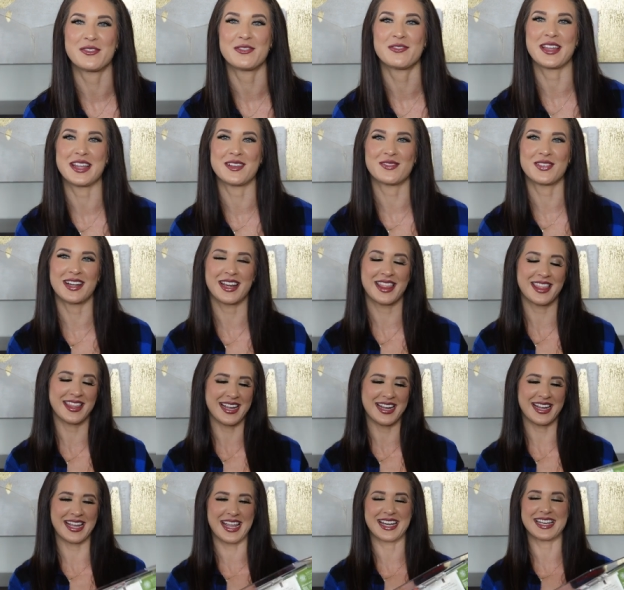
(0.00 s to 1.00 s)
favorite
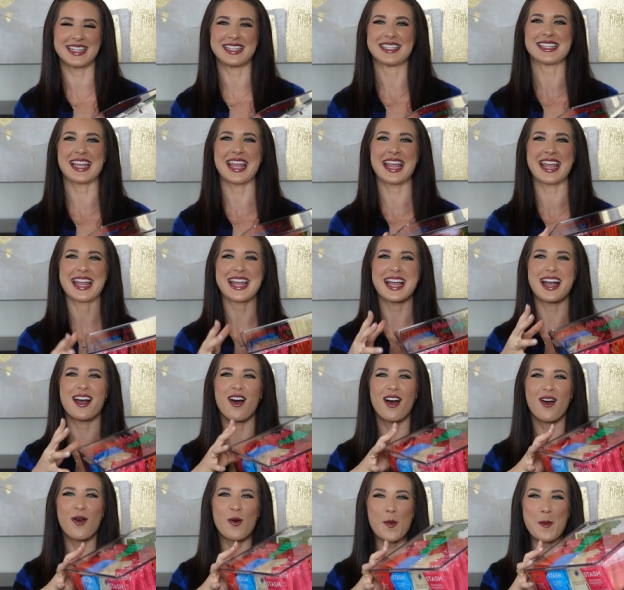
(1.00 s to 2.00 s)
thing. It is a
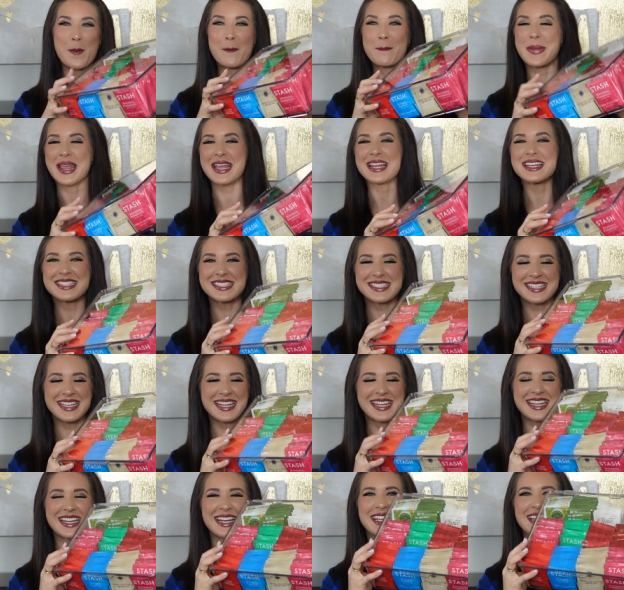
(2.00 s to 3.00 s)

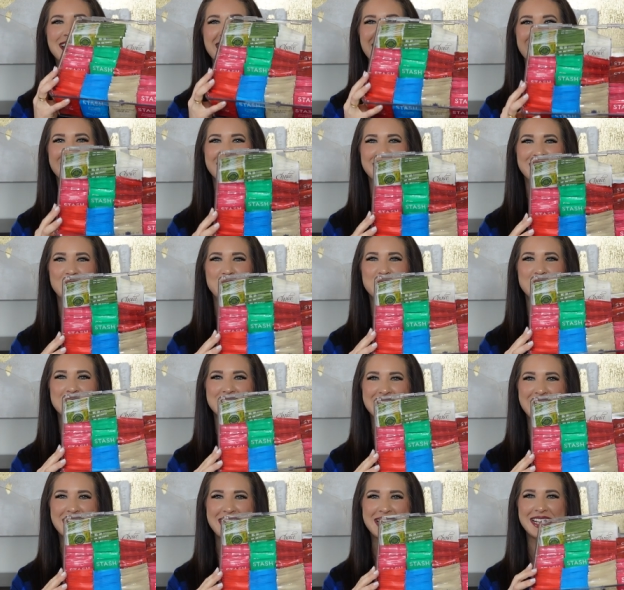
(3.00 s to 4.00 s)
amazing, like, you know,
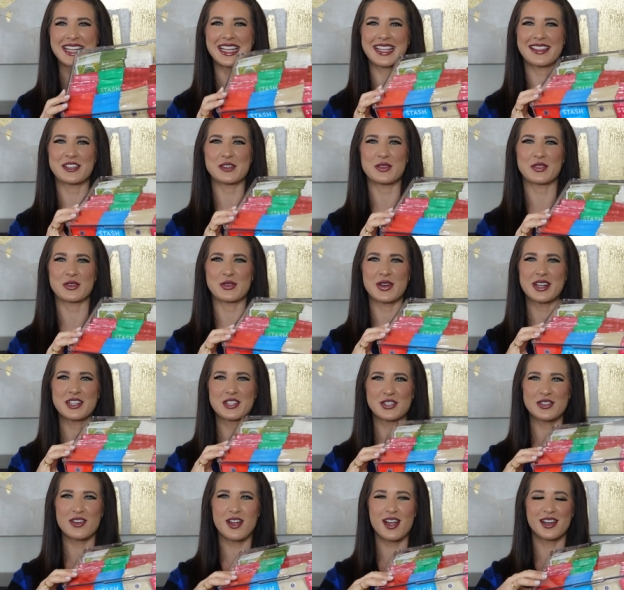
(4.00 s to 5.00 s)
tea like they do in the
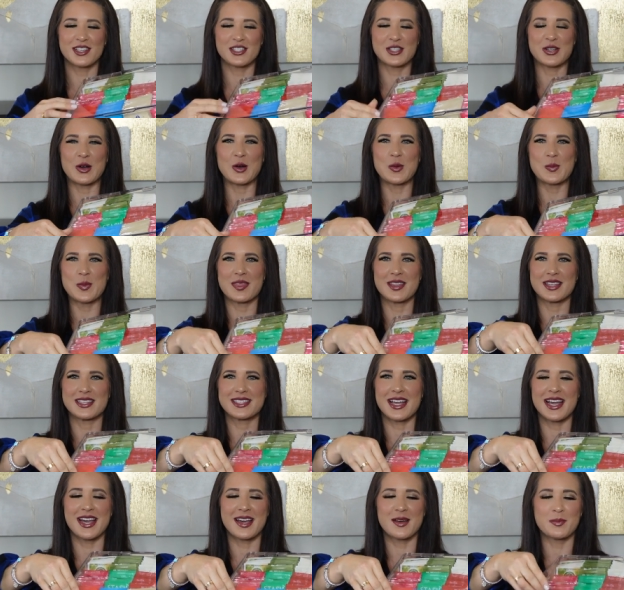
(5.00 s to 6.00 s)
restaurants. You open
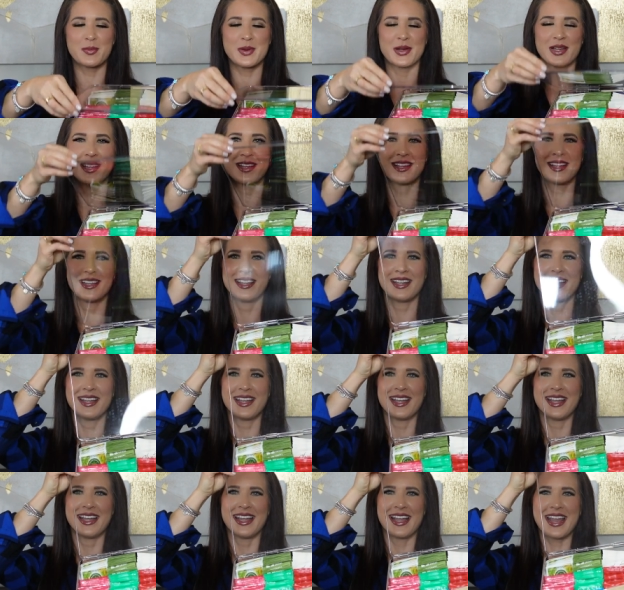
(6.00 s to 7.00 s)
this up
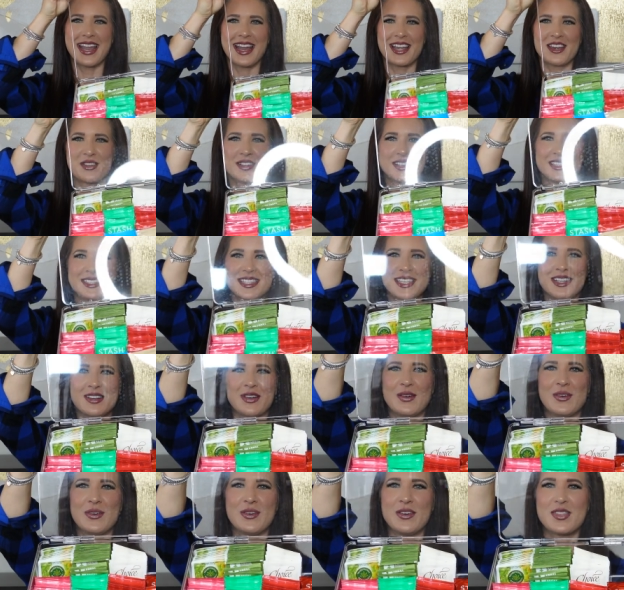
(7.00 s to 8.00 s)
and you can see
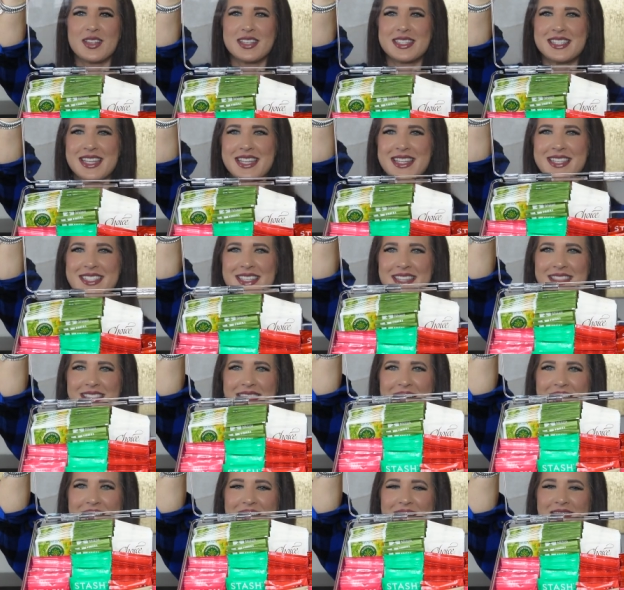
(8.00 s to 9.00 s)
all the teas in
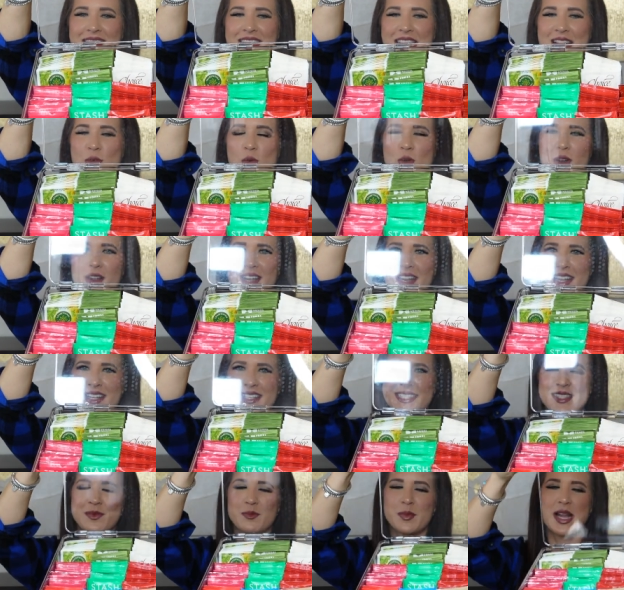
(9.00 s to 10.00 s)
there. I've
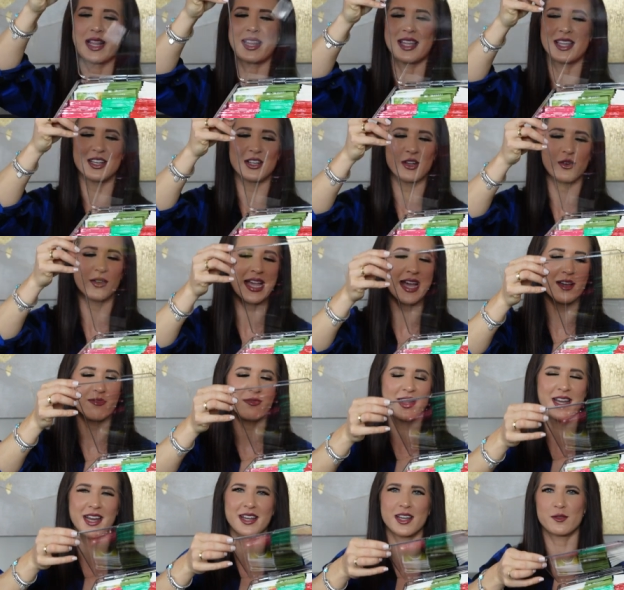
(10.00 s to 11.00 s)
organized them by like, you know,
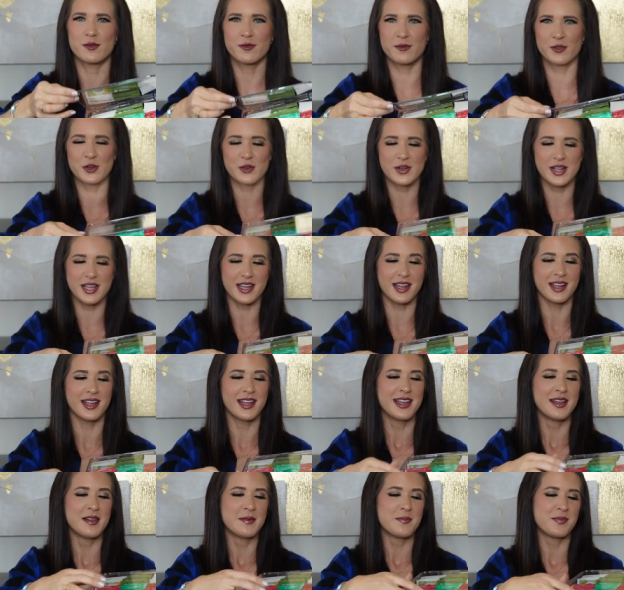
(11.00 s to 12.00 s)
caffeinated, fruity.
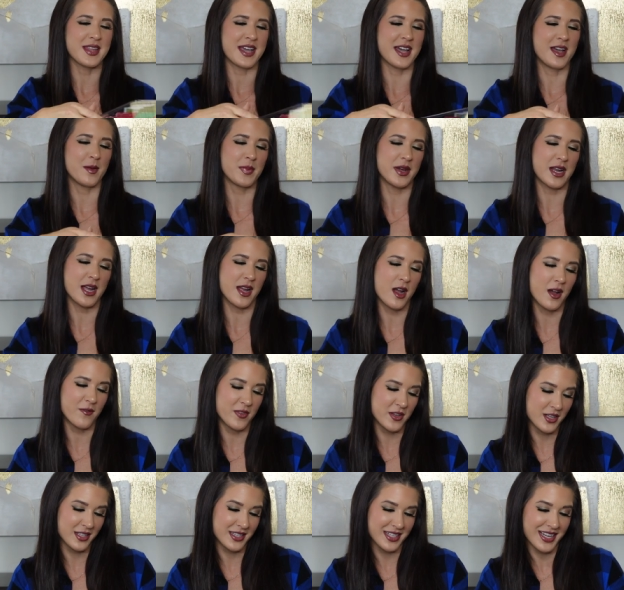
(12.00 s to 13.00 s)
Um, but
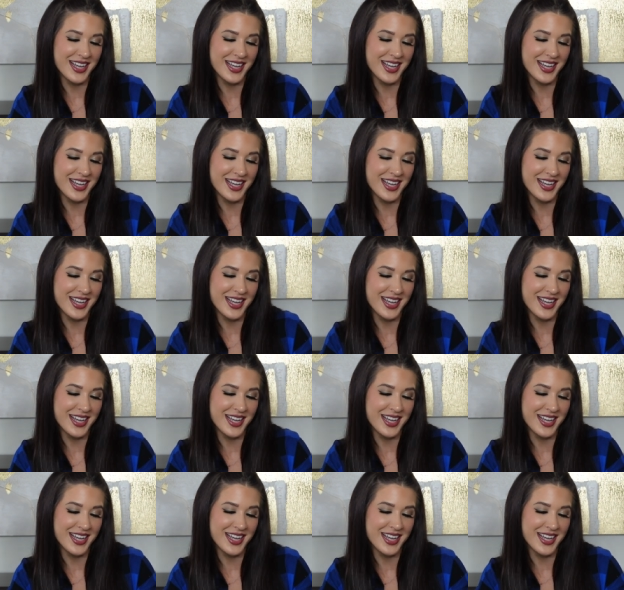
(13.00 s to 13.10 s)
obviously,